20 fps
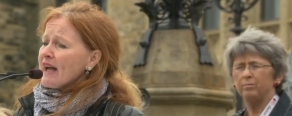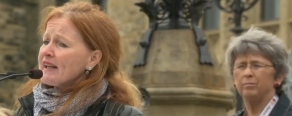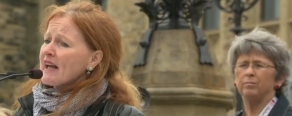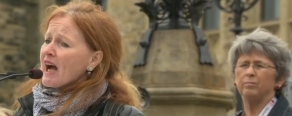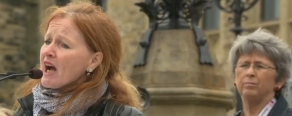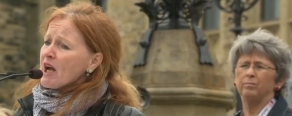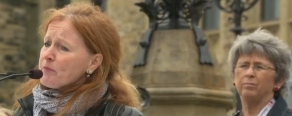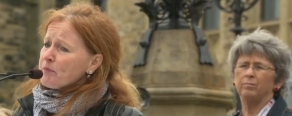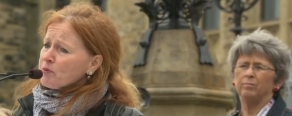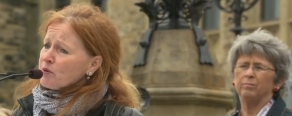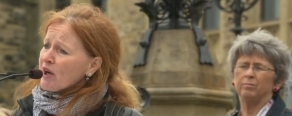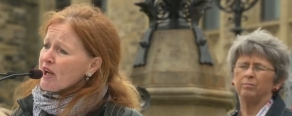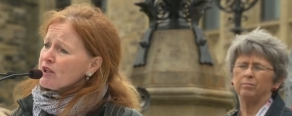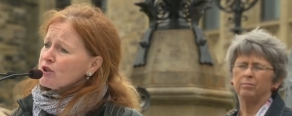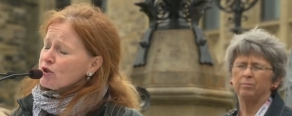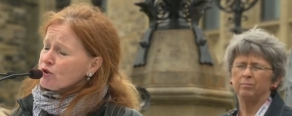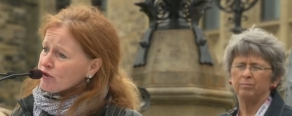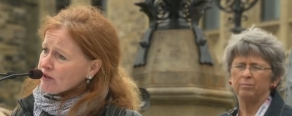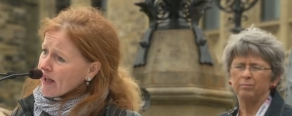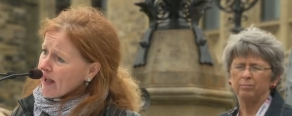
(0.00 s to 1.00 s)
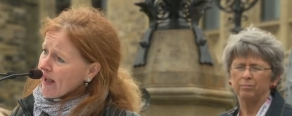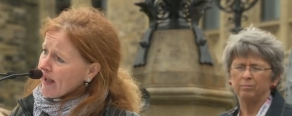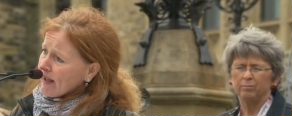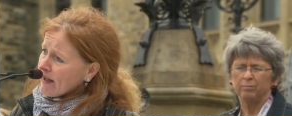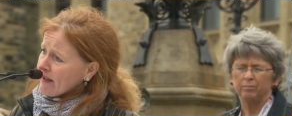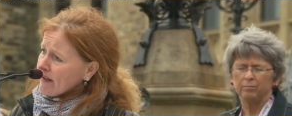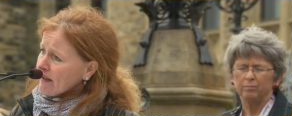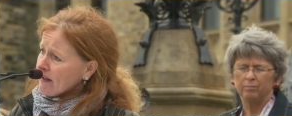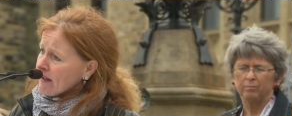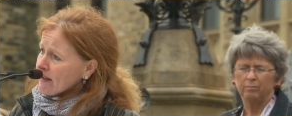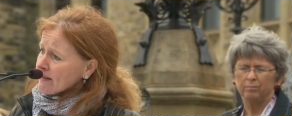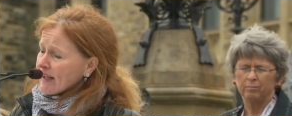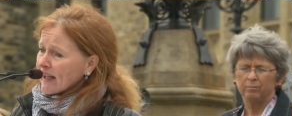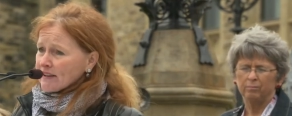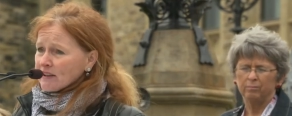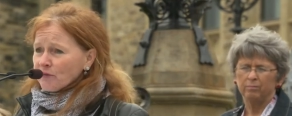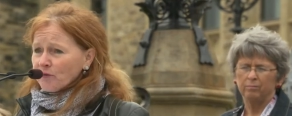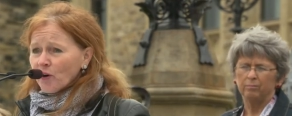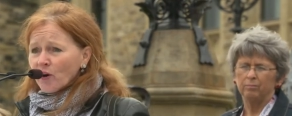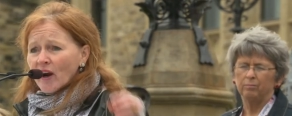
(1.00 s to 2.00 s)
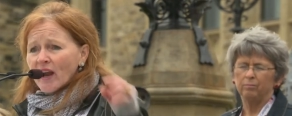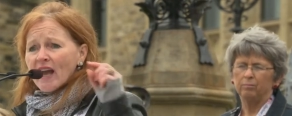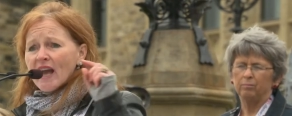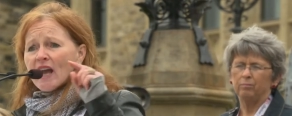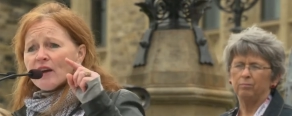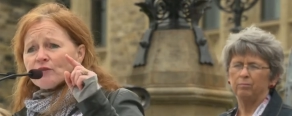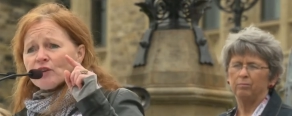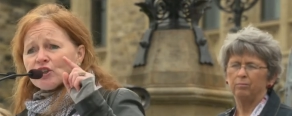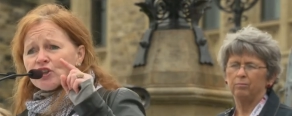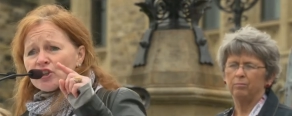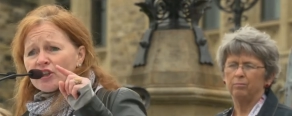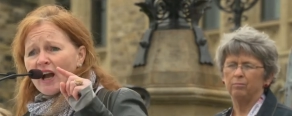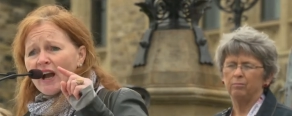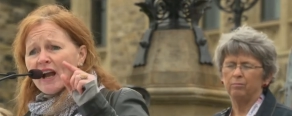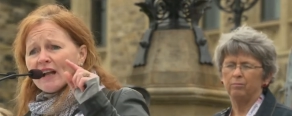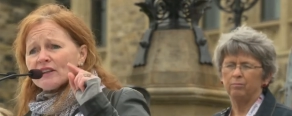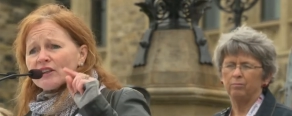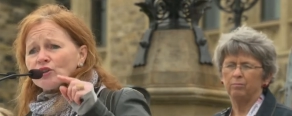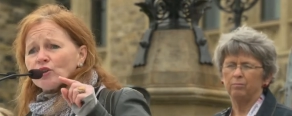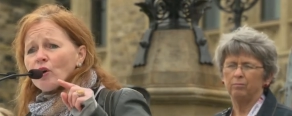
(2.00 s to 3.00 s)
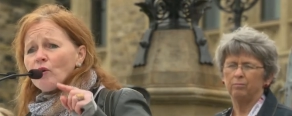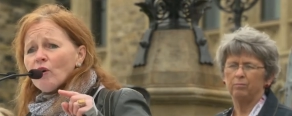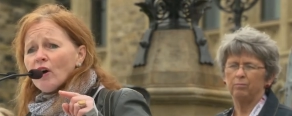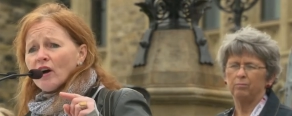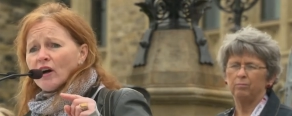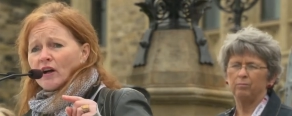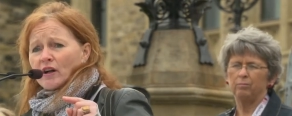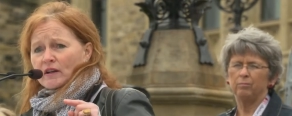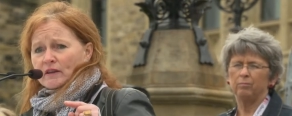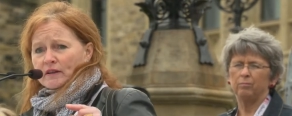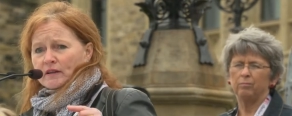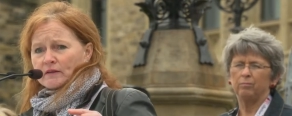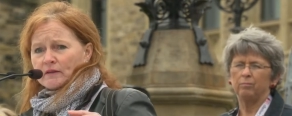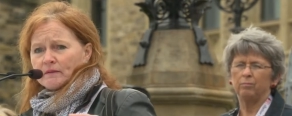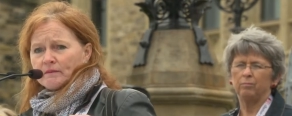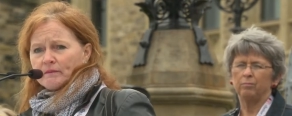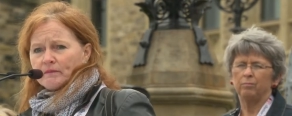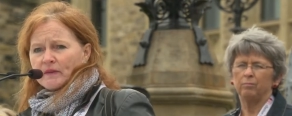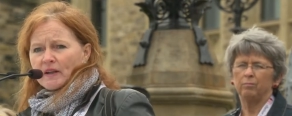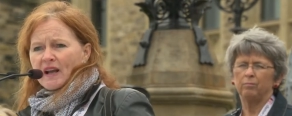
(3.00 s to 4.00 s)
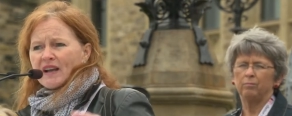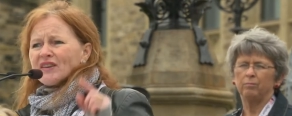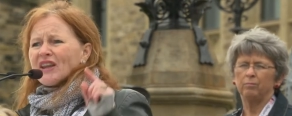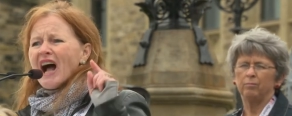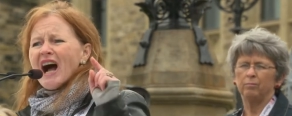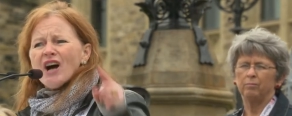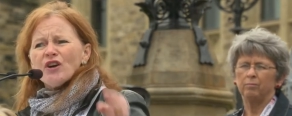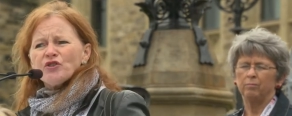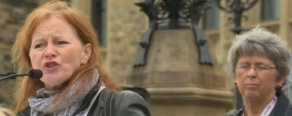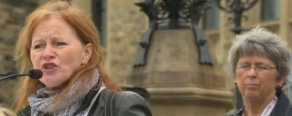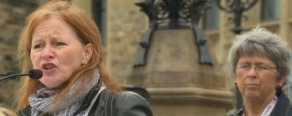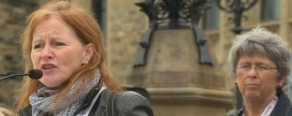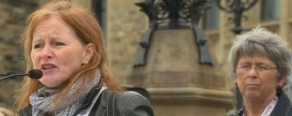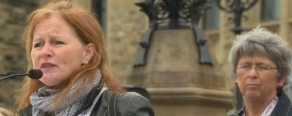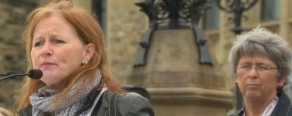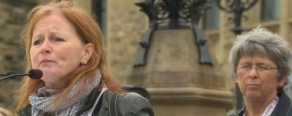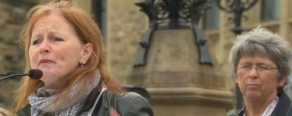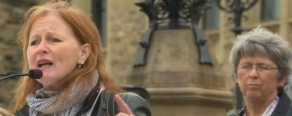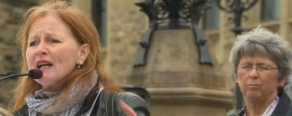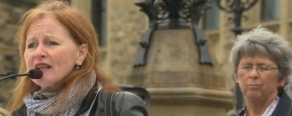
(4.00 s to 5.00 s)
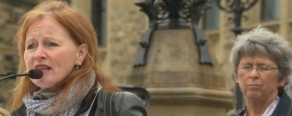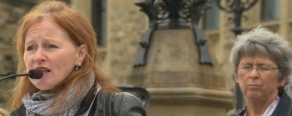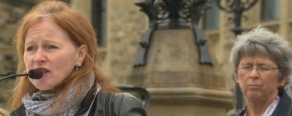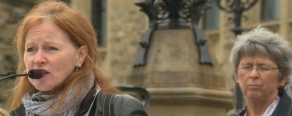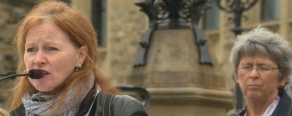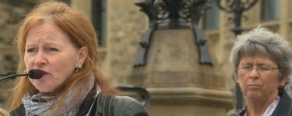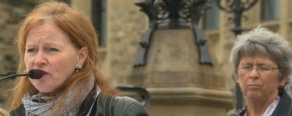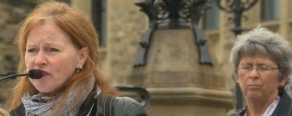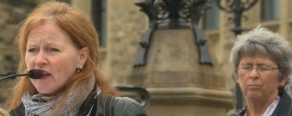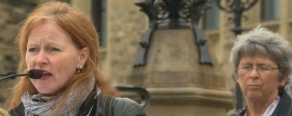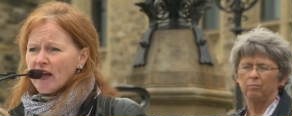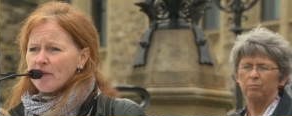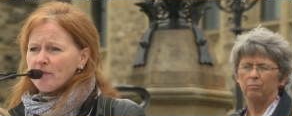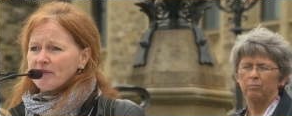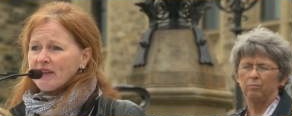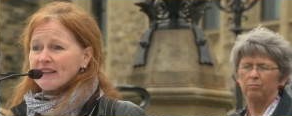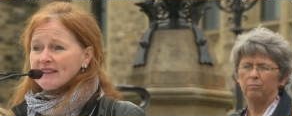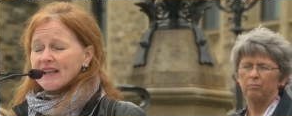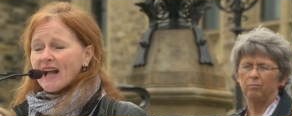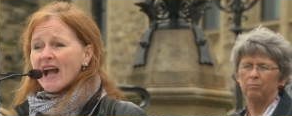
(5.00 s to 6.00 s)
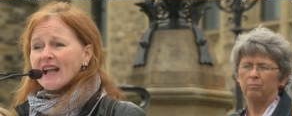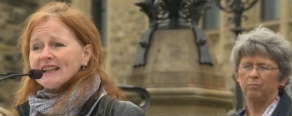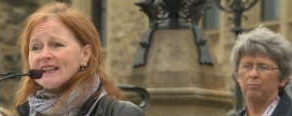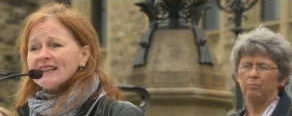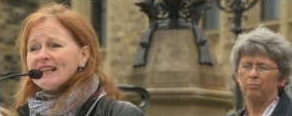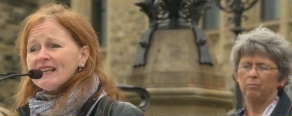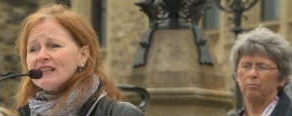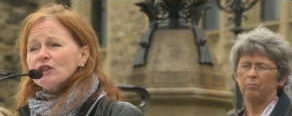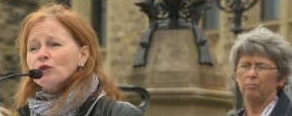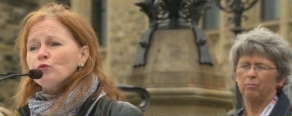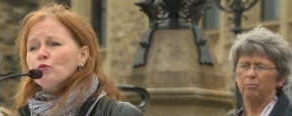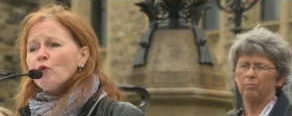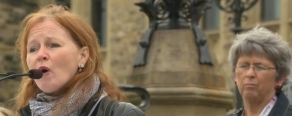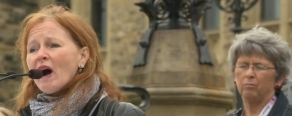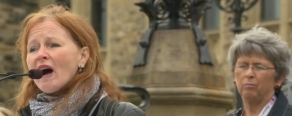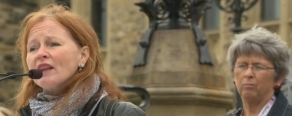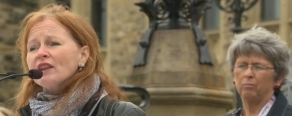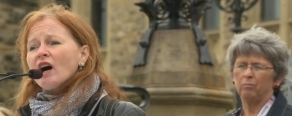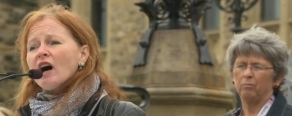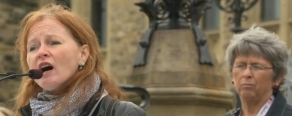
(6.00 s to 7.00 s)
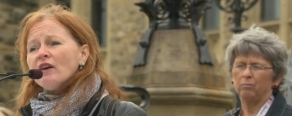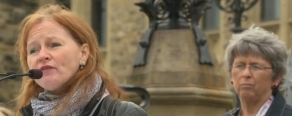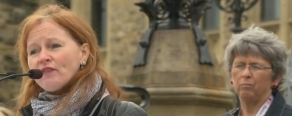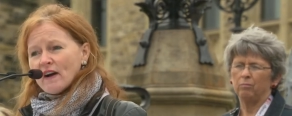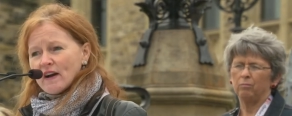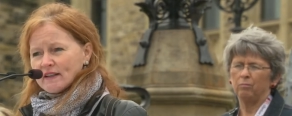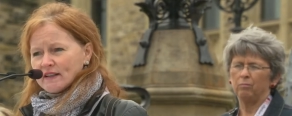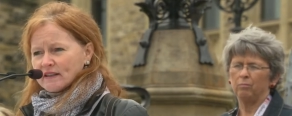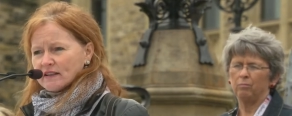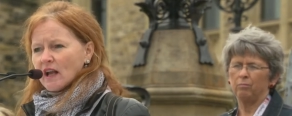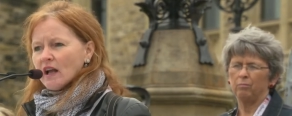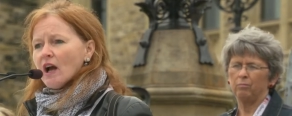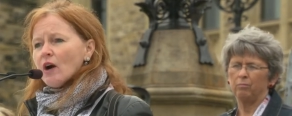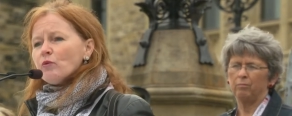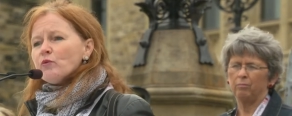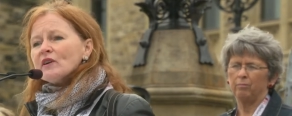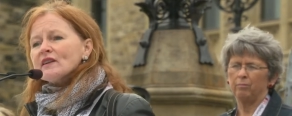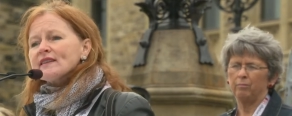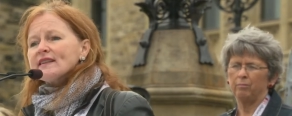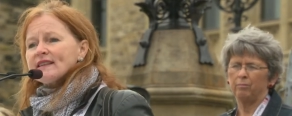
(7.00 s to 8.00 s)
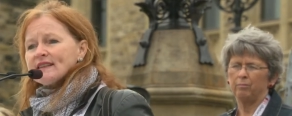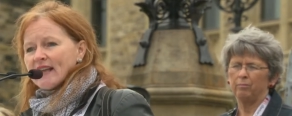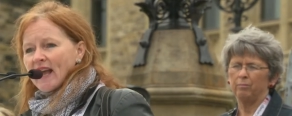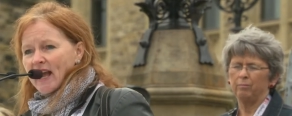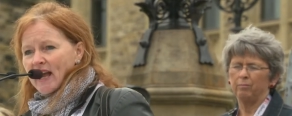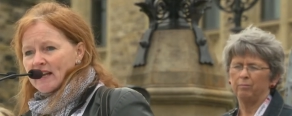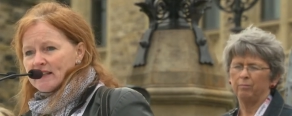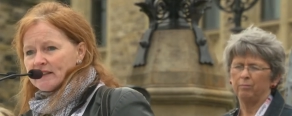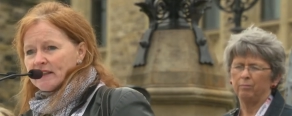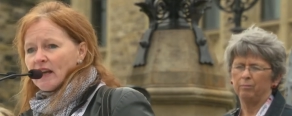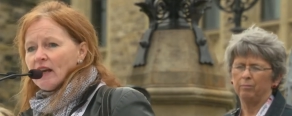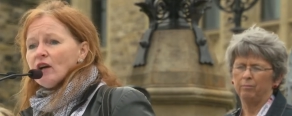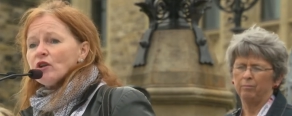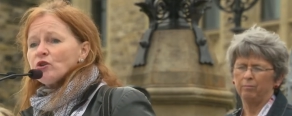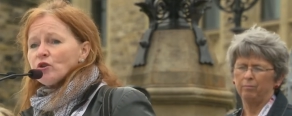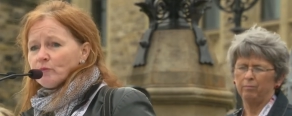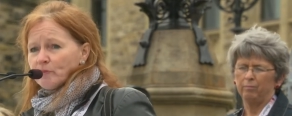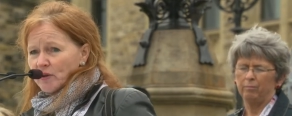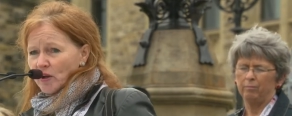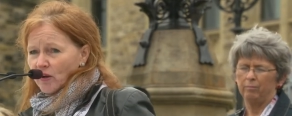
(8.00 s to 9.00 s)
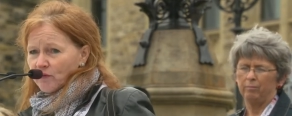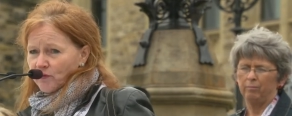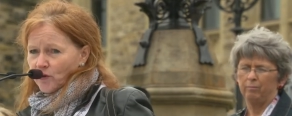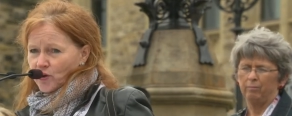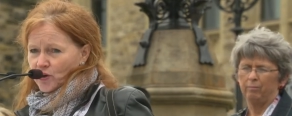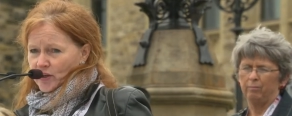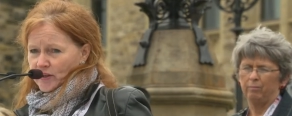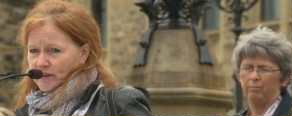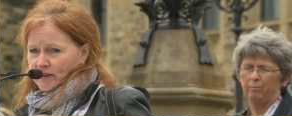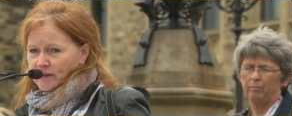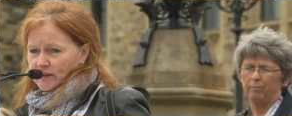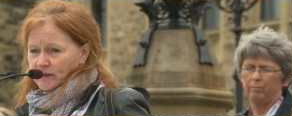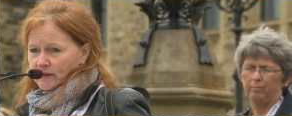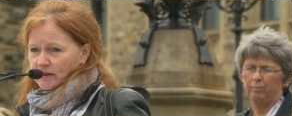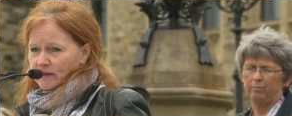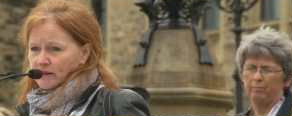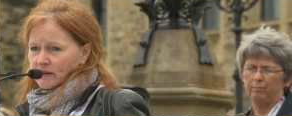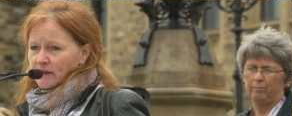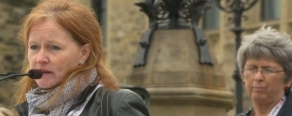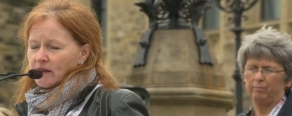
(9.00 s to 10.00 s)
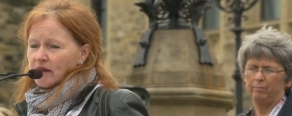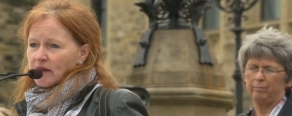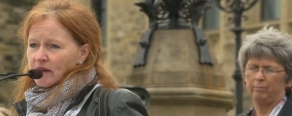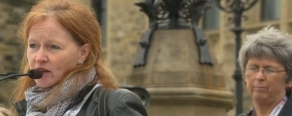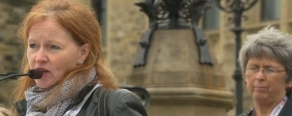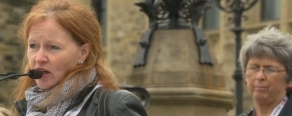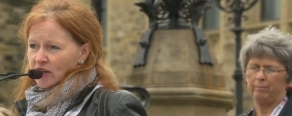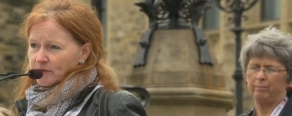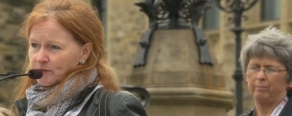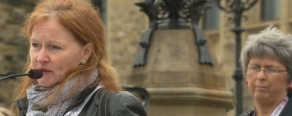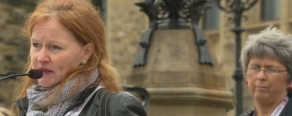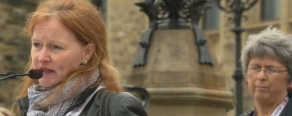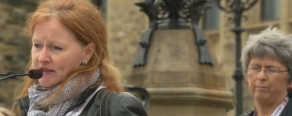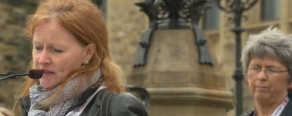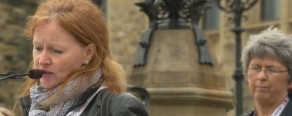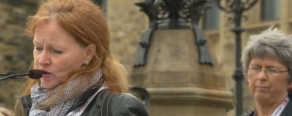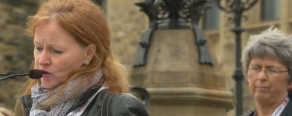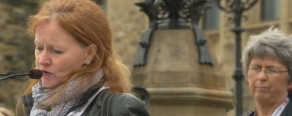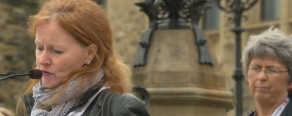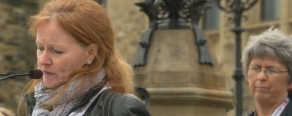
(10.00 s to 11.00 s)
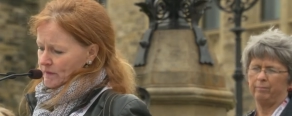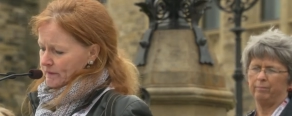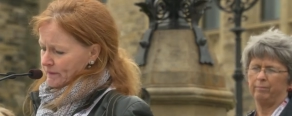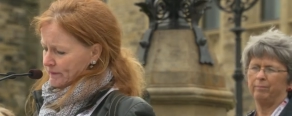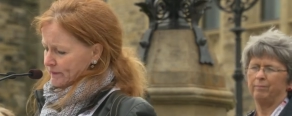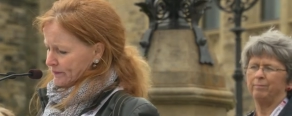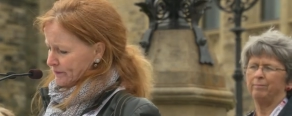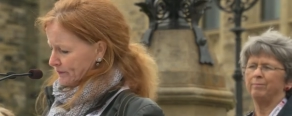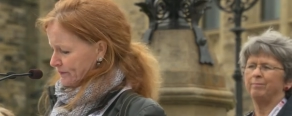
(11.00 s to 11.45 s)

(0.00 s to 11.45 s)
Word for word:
Speaker 1: And I pray today that for every child in the world, thousands, millions of them, that at least one of us will stand to be a voice. God bless you.